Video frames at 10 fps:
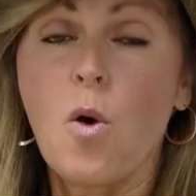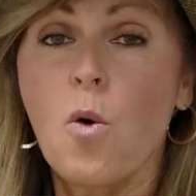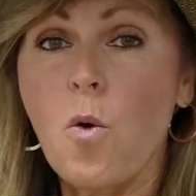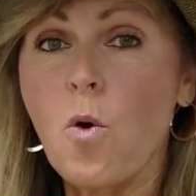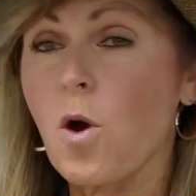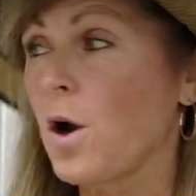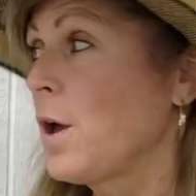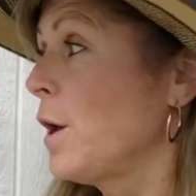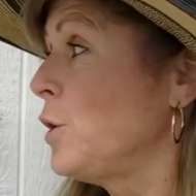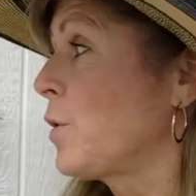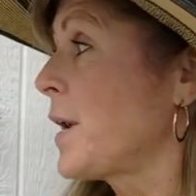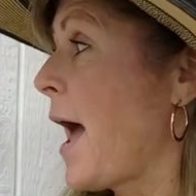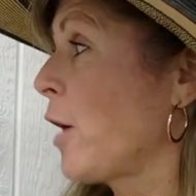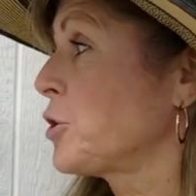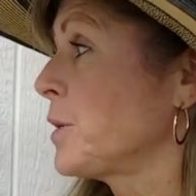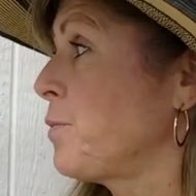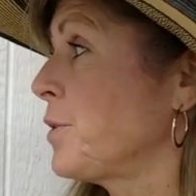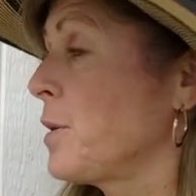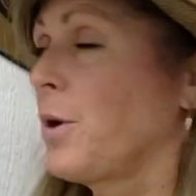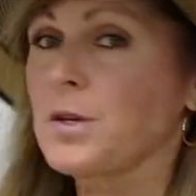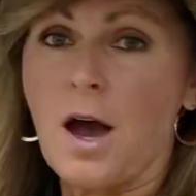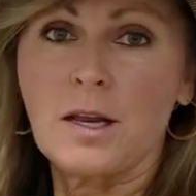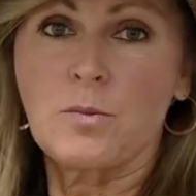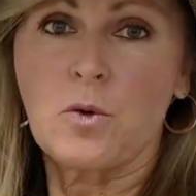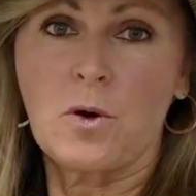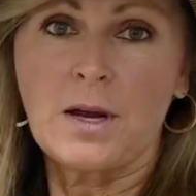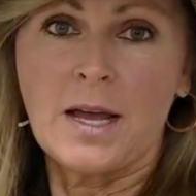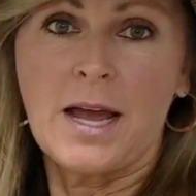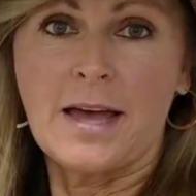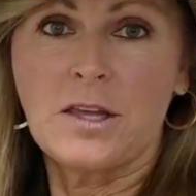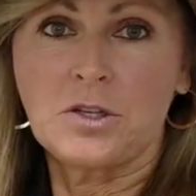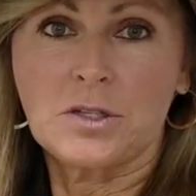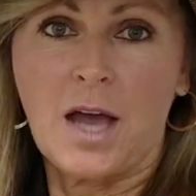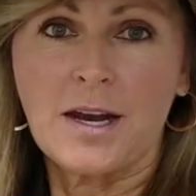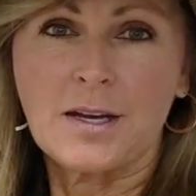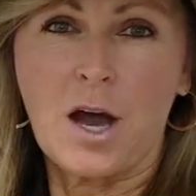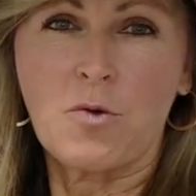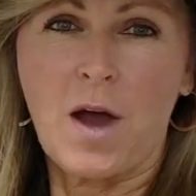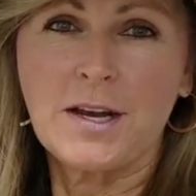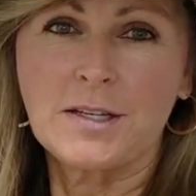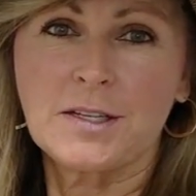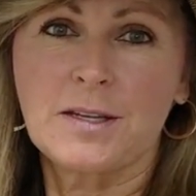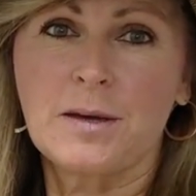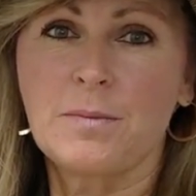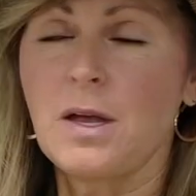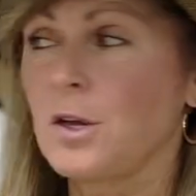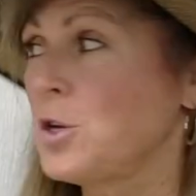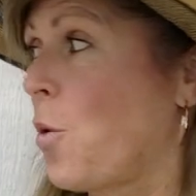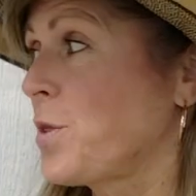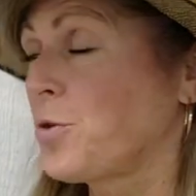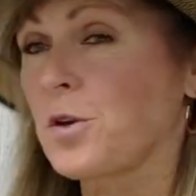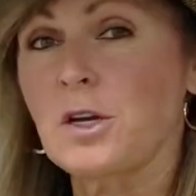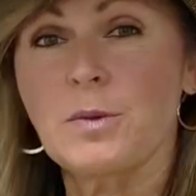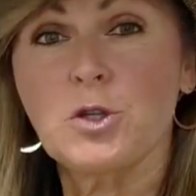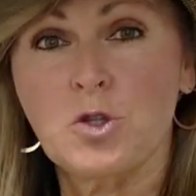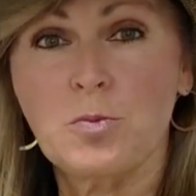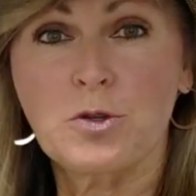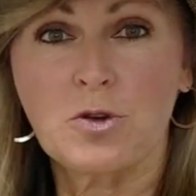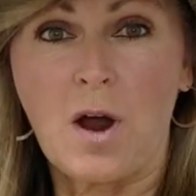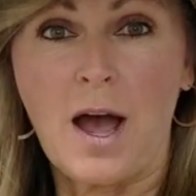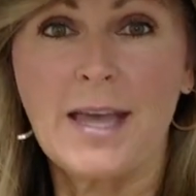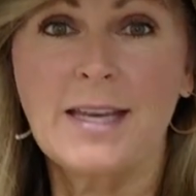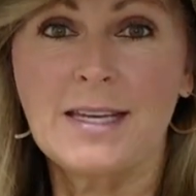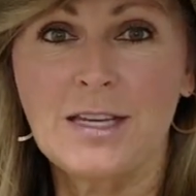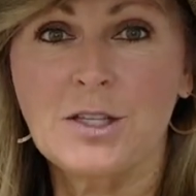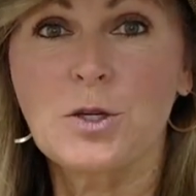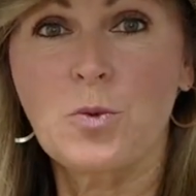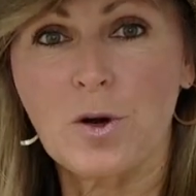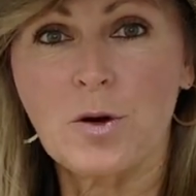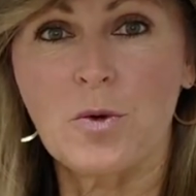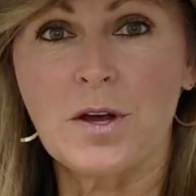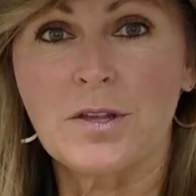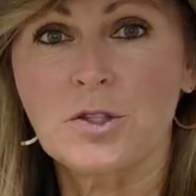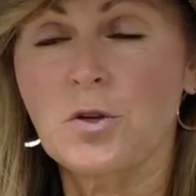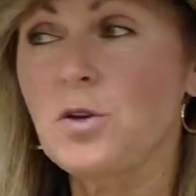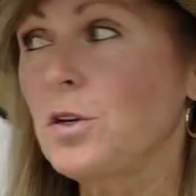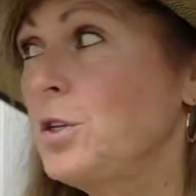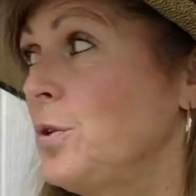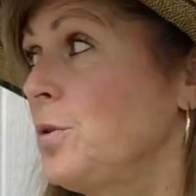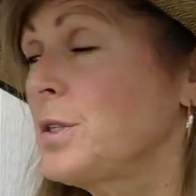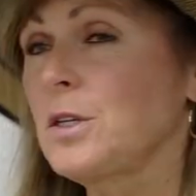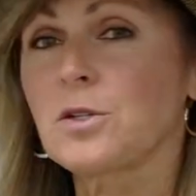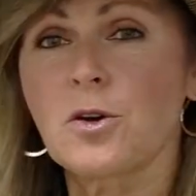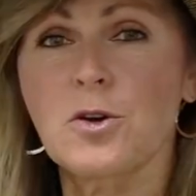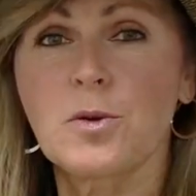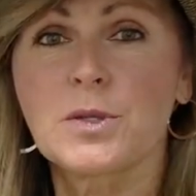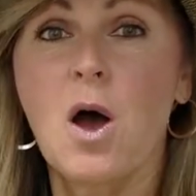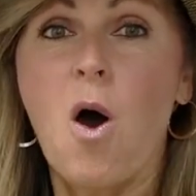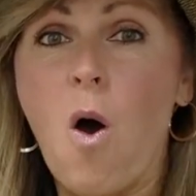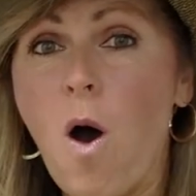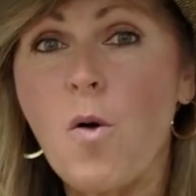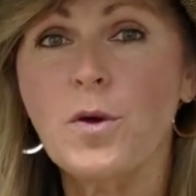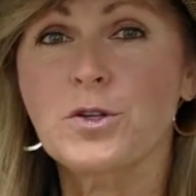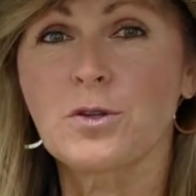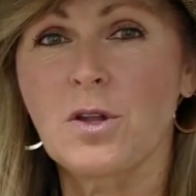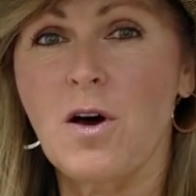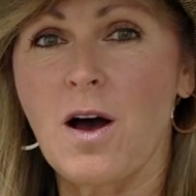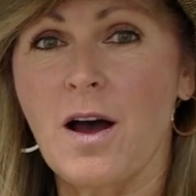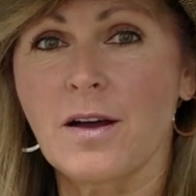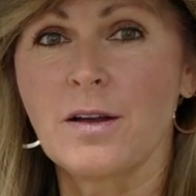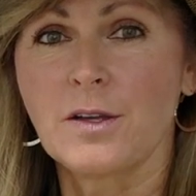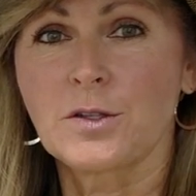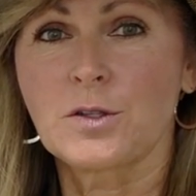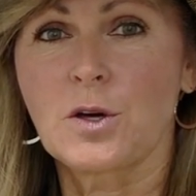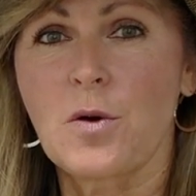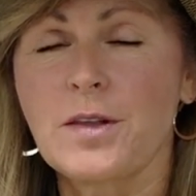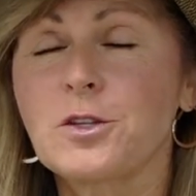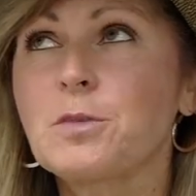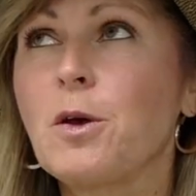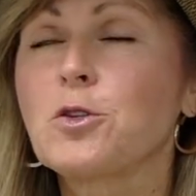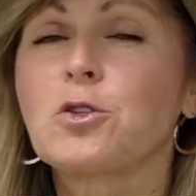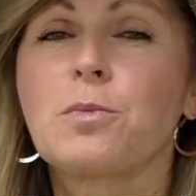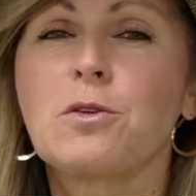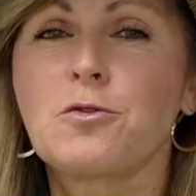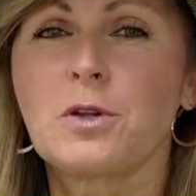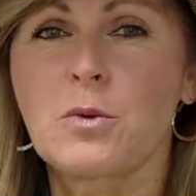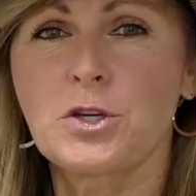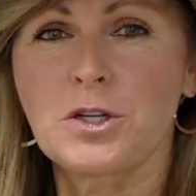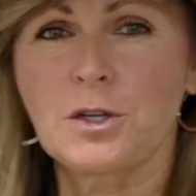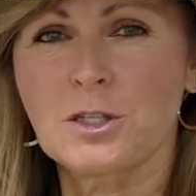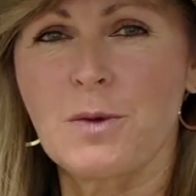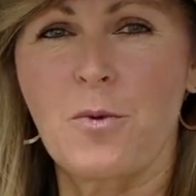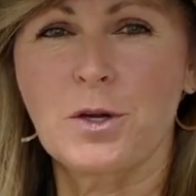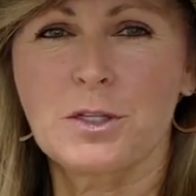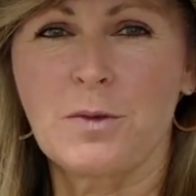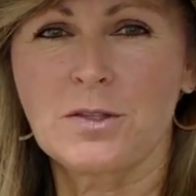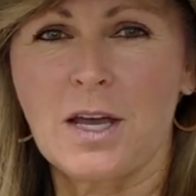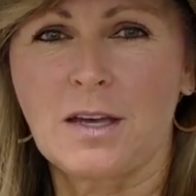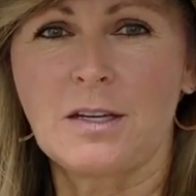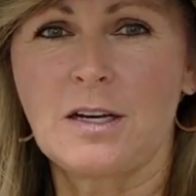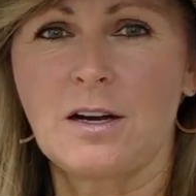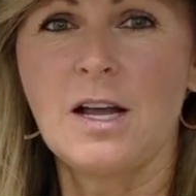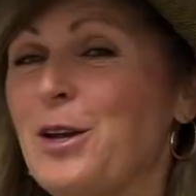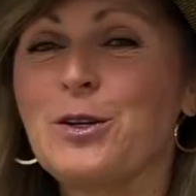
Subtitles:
or you can actually put them on the cutting board and then just kind of cut right into them, knowing that they're going to be super dry and easy to work with. So you can use these herbs all winter long. So, and the smell's so beautiful. I wish you could smell what it smells like in here.